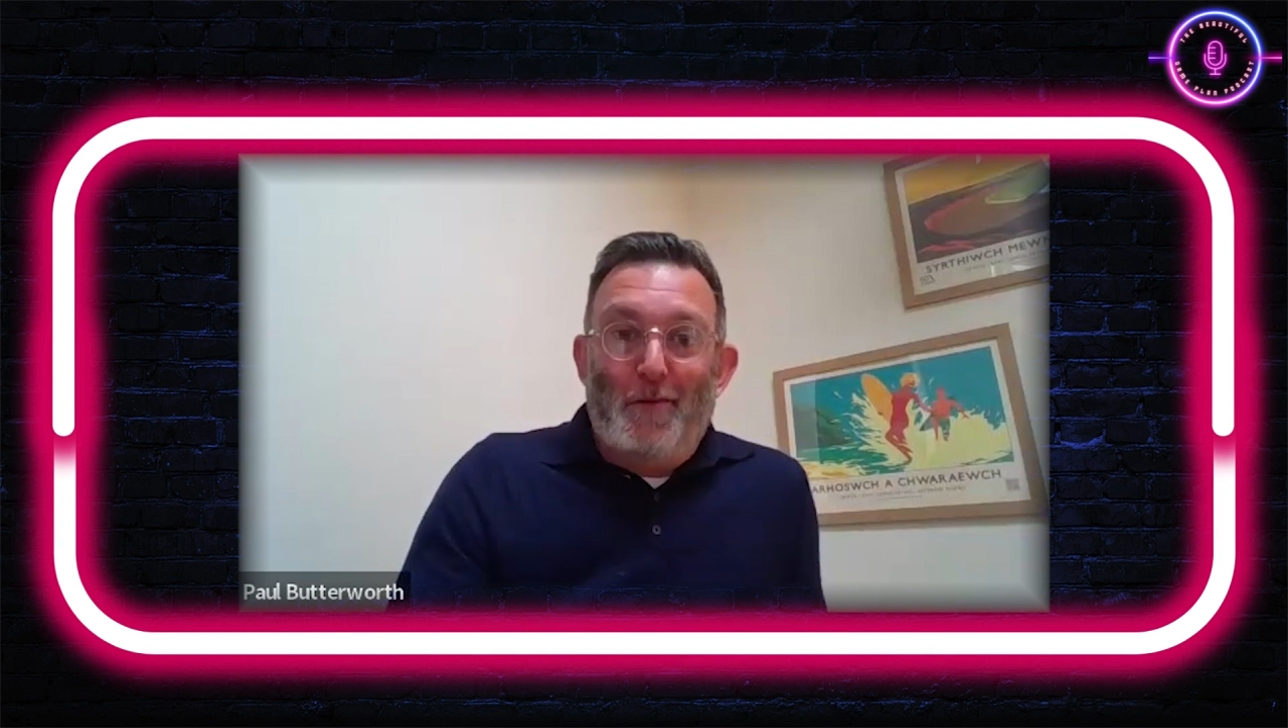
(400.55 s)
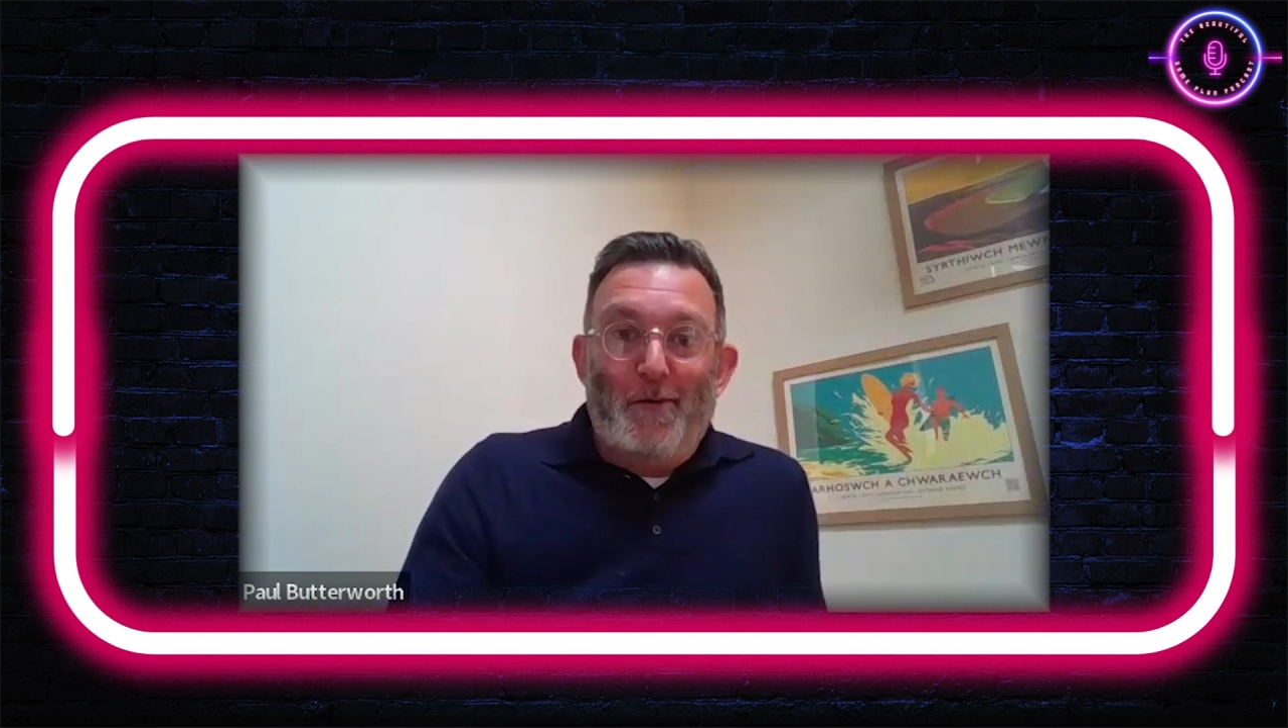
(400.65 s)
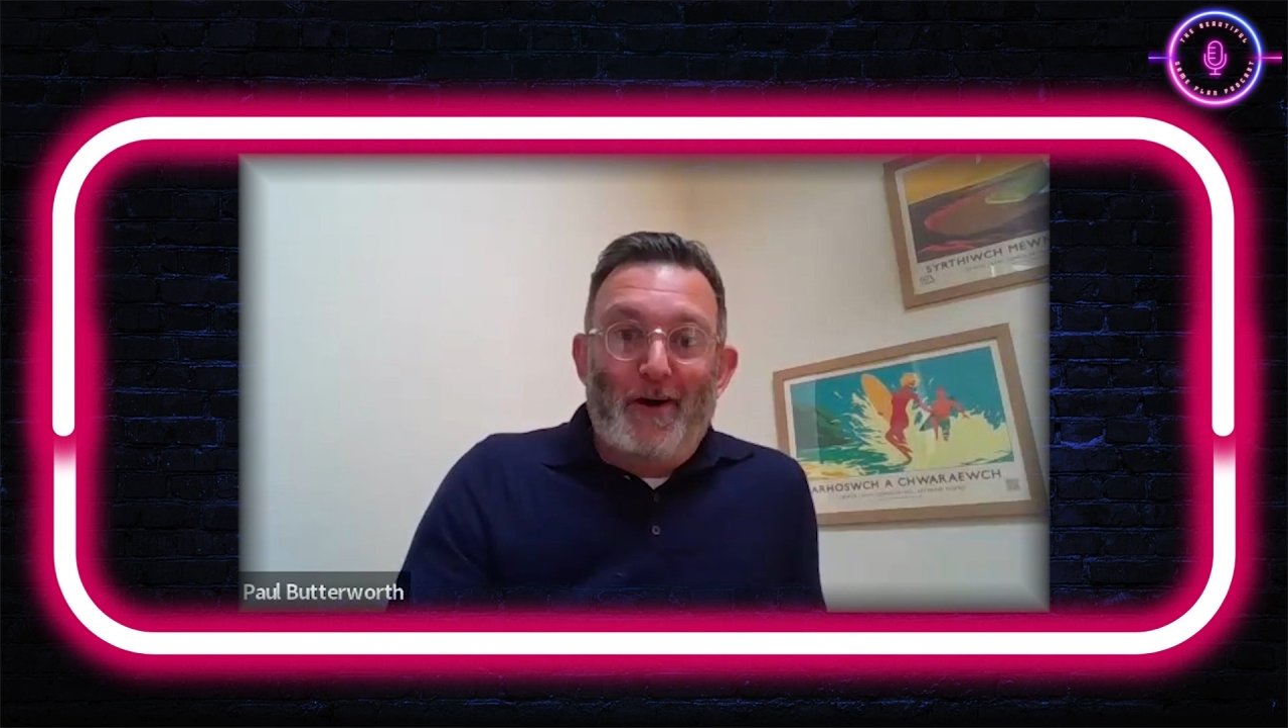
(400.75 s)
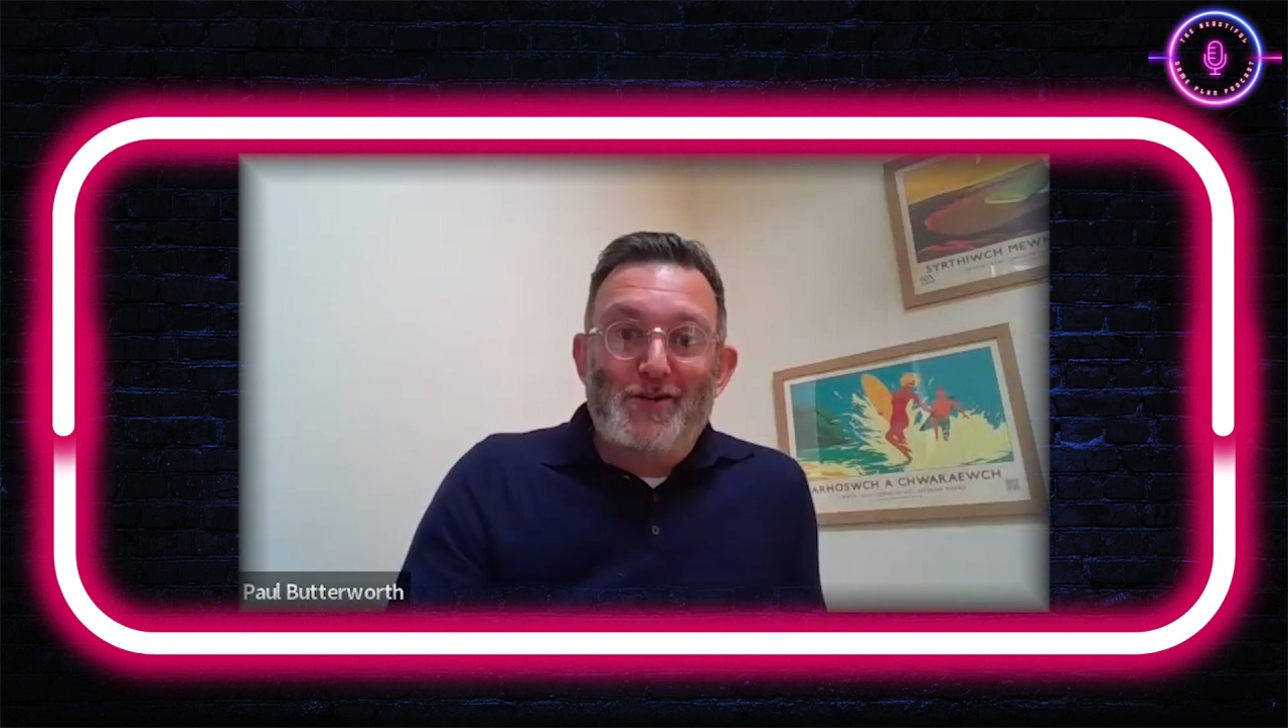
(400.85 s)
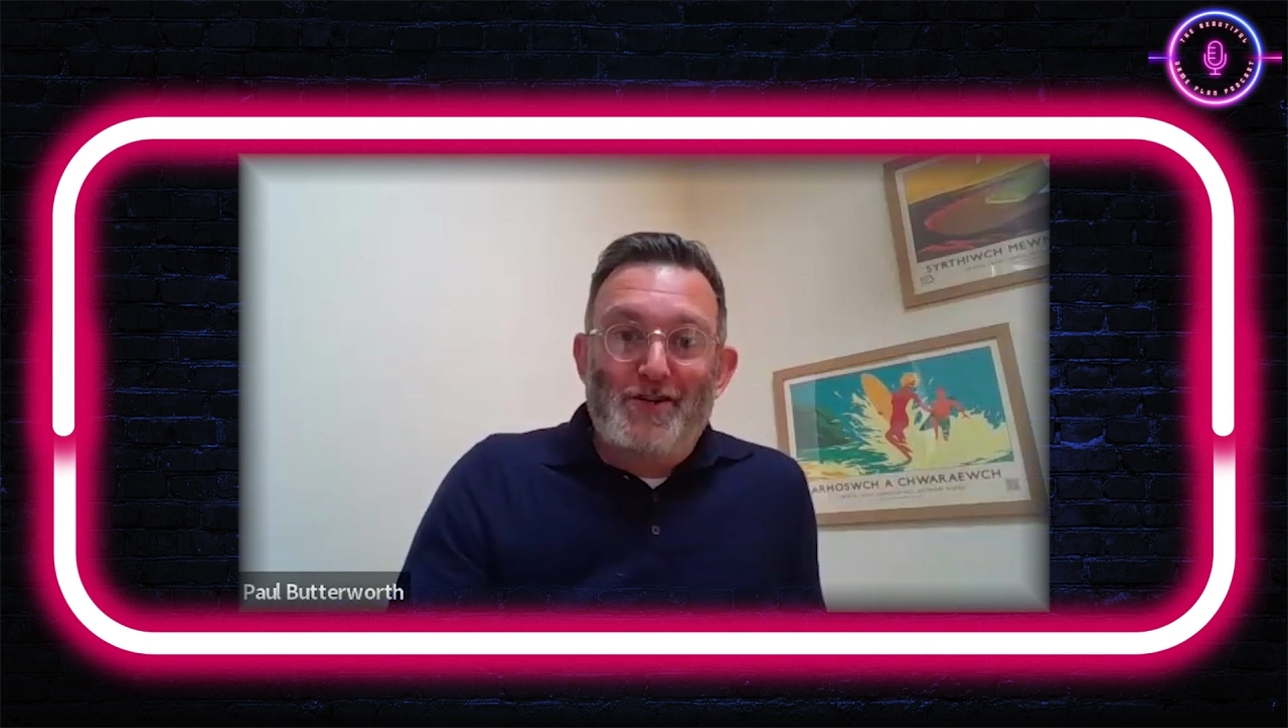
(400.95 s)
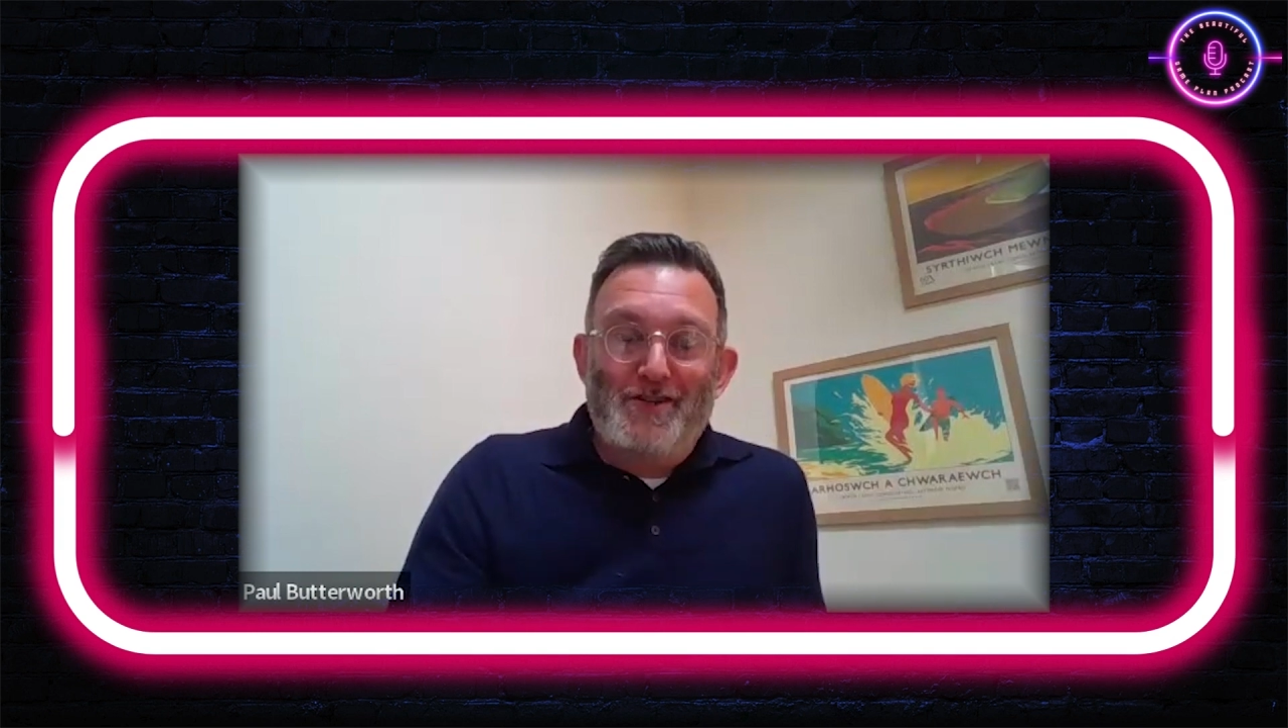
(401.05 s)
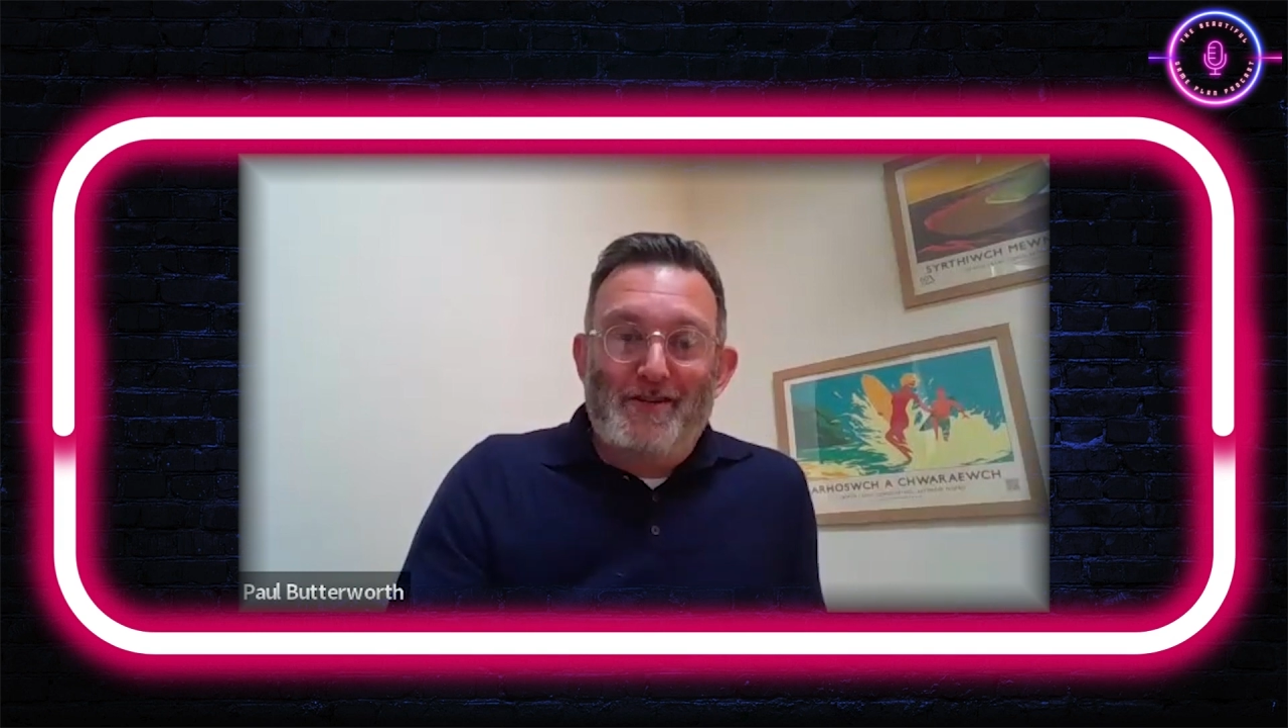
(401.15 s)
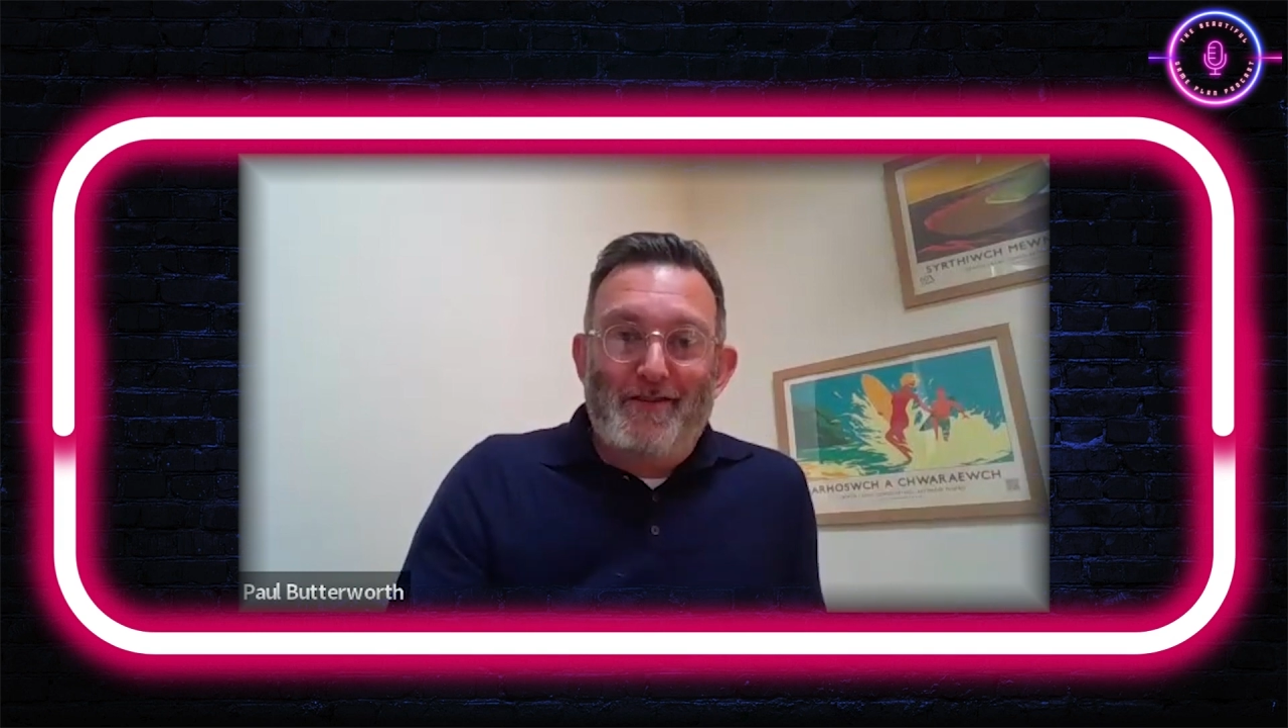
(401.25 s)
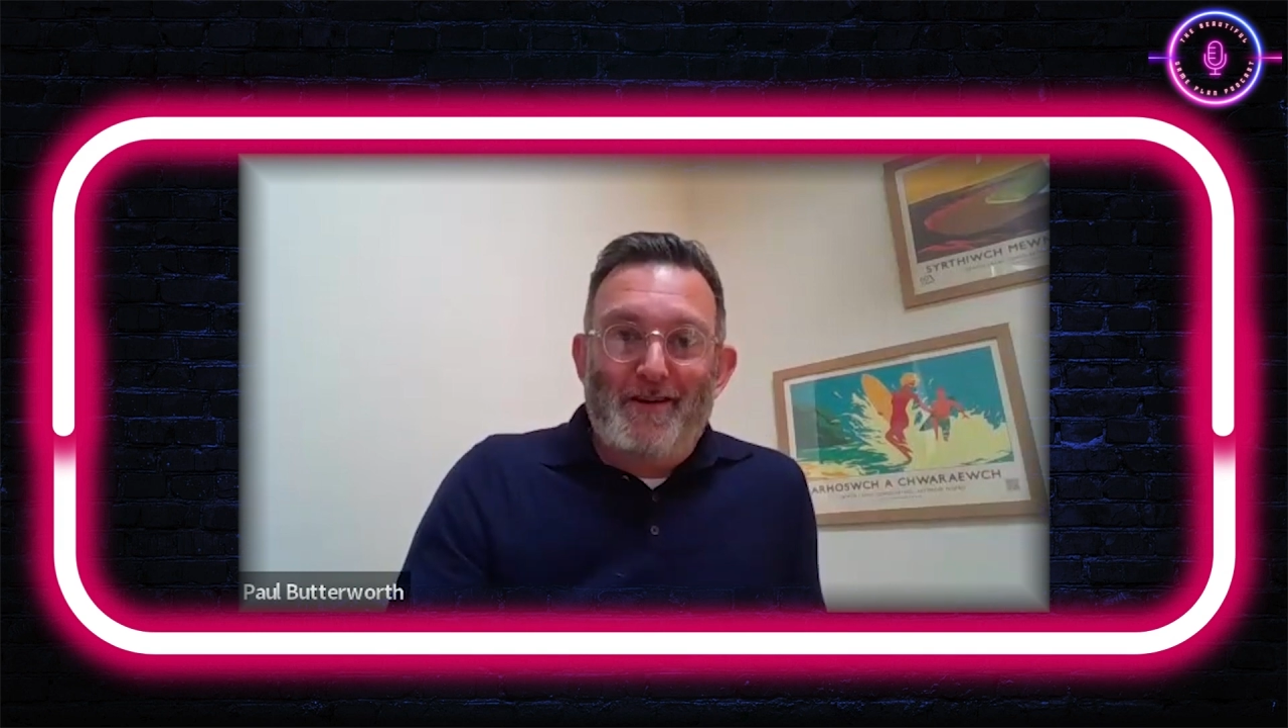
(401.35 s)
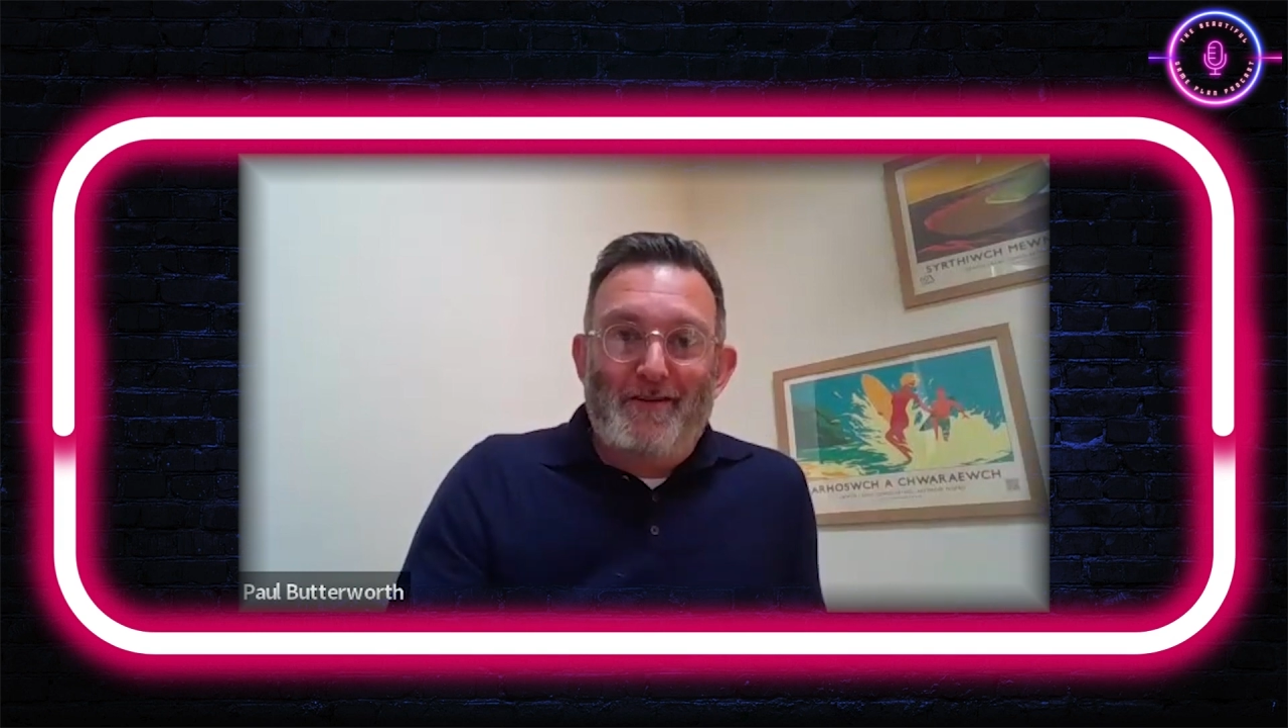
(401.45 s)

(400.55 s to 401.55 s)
operations of